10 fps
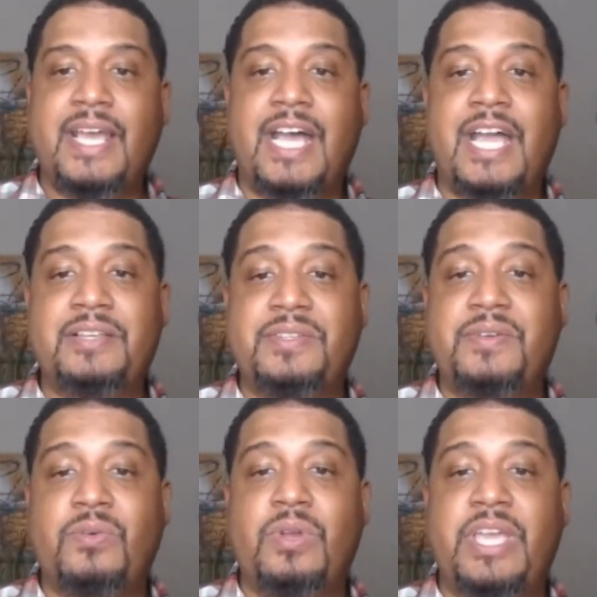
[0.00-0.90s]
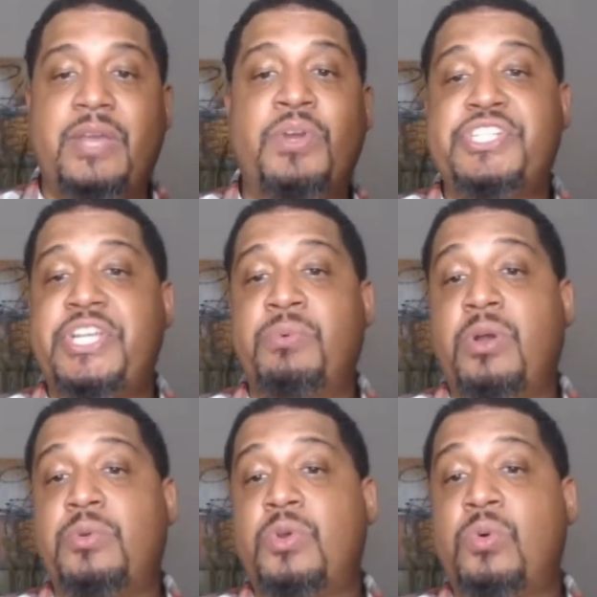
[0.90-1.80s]
uh, in which he
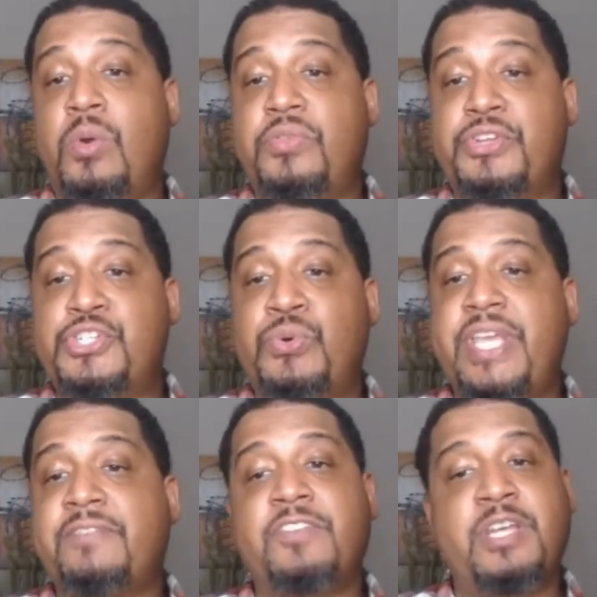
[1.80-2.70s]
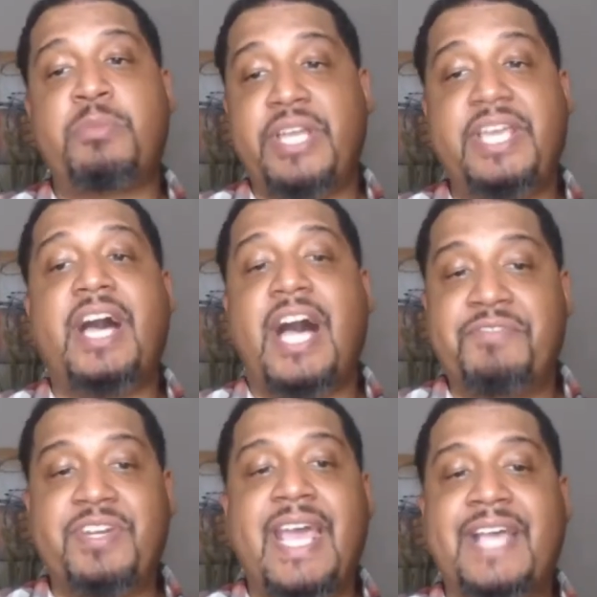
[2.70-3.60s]
wrote, quote, the tree of liberty
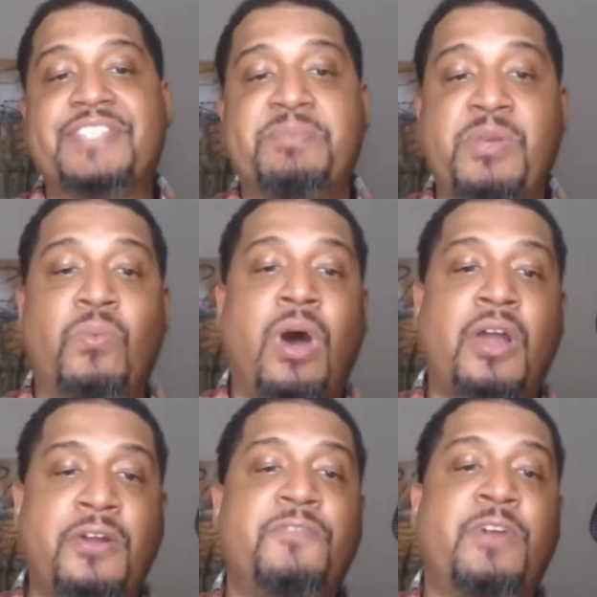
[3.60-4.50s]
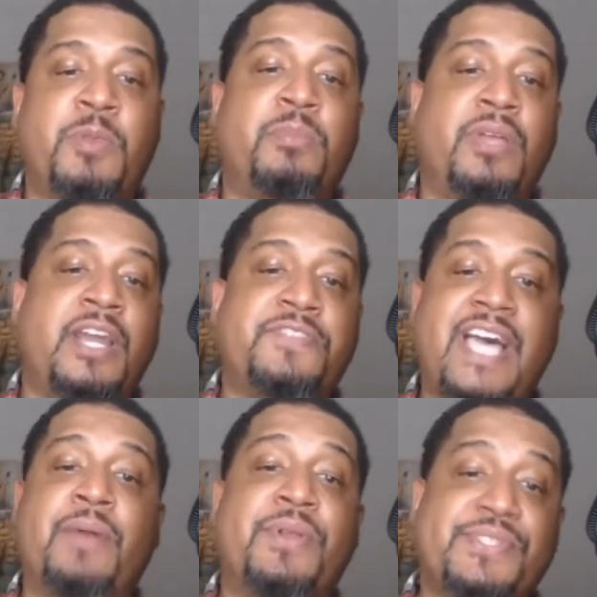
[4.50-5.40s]
often has to be watered from the blood of
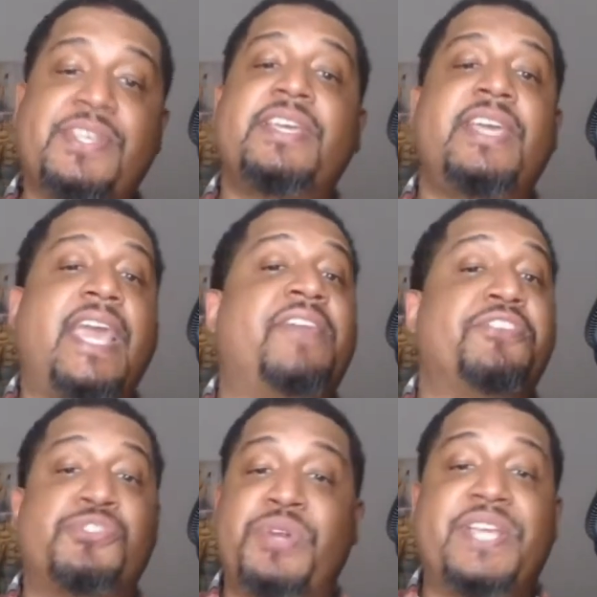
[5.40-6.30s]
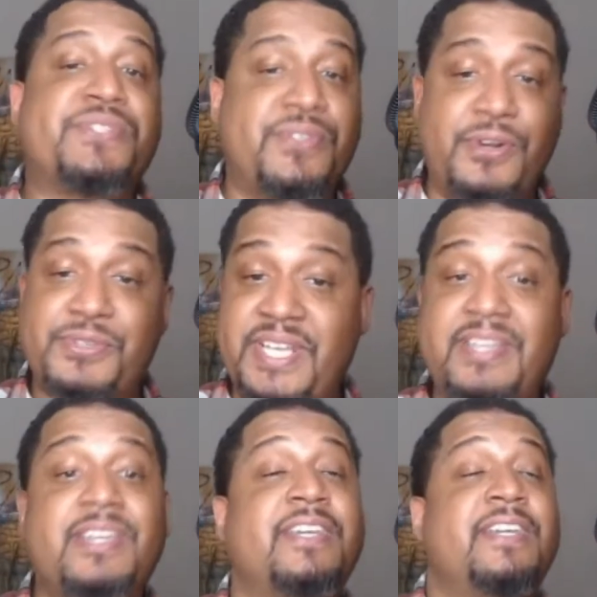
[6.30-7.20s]
tyrants, and the tree is thirsty.
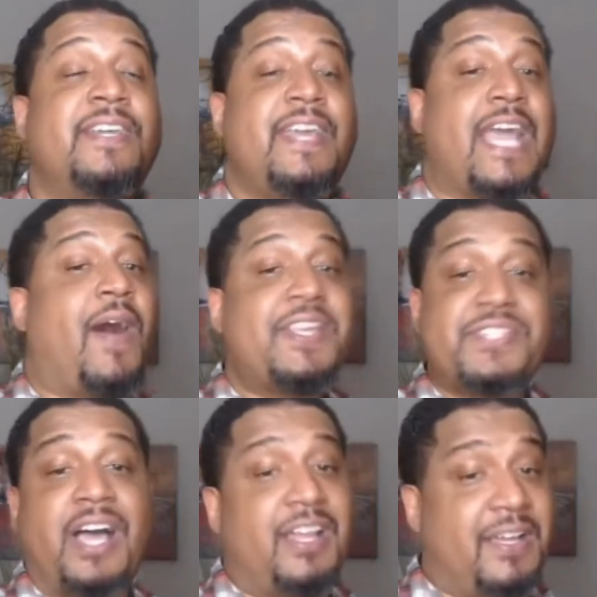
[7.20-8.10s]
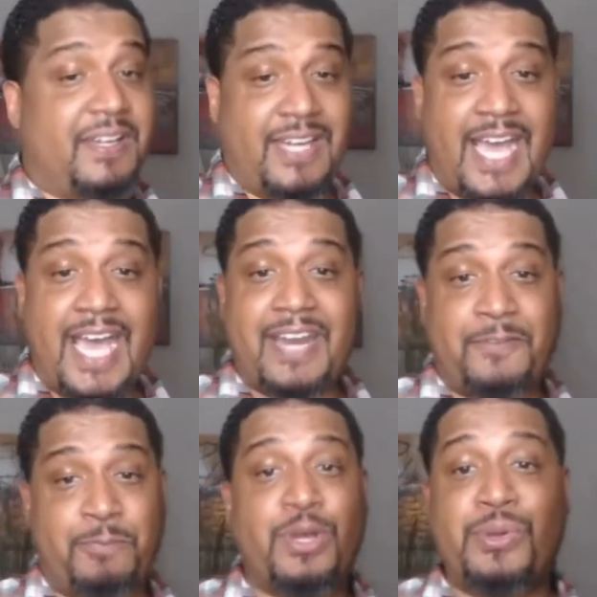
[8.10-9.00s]
Now I saw a lot
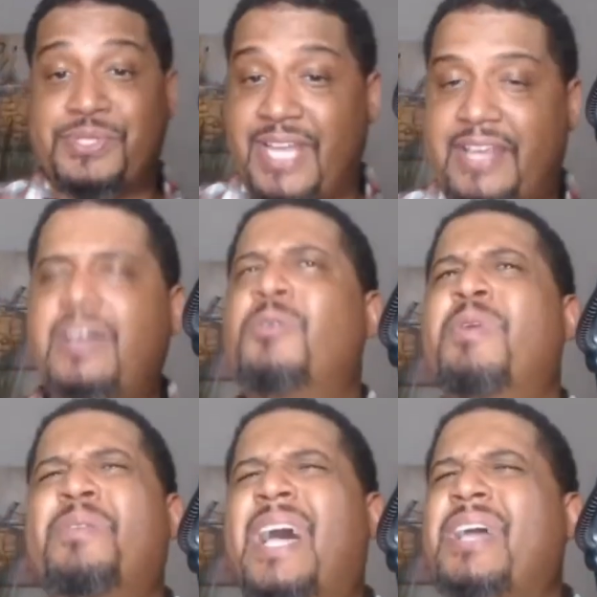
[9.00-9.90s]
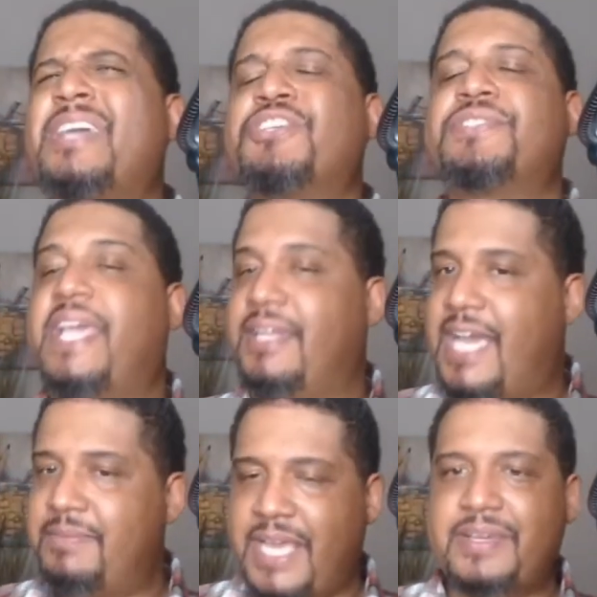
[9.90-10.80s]
of posts like, oh, well, I shouldn't say a
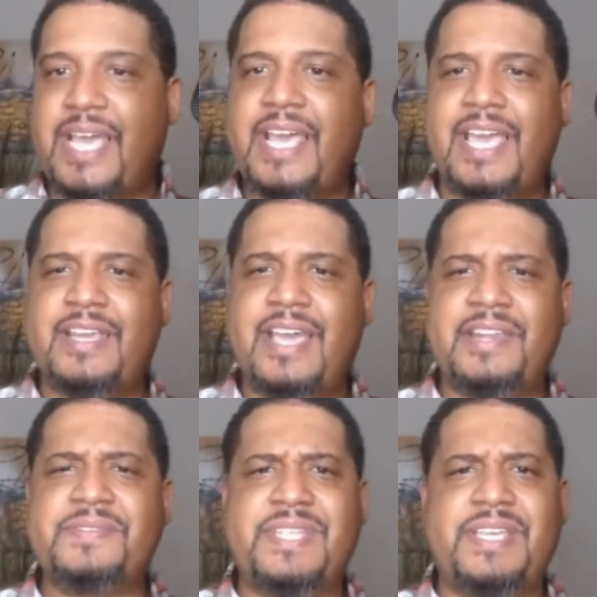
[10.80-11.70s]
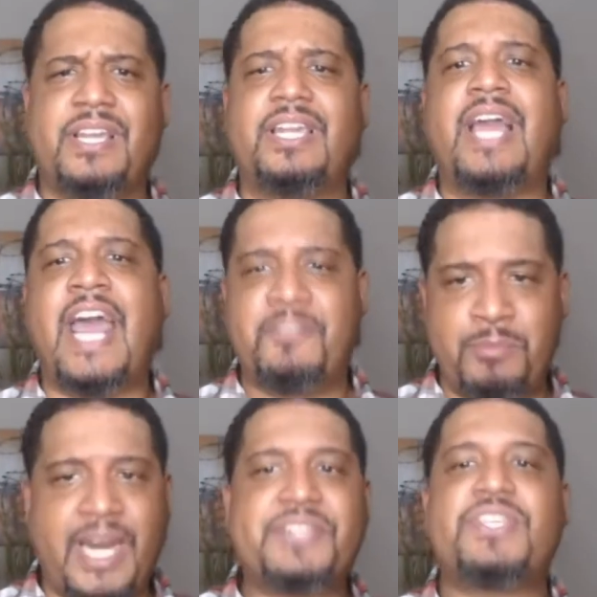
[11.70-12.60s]
lot. I, I I didn't see a lot of them,
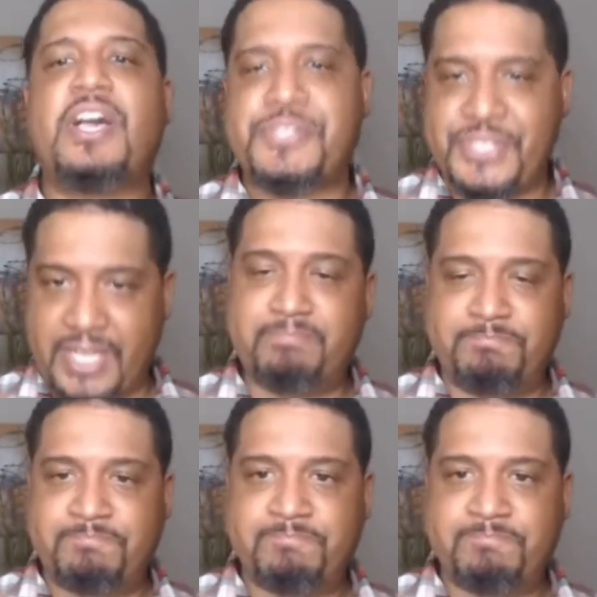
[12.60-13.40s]
but I saw some.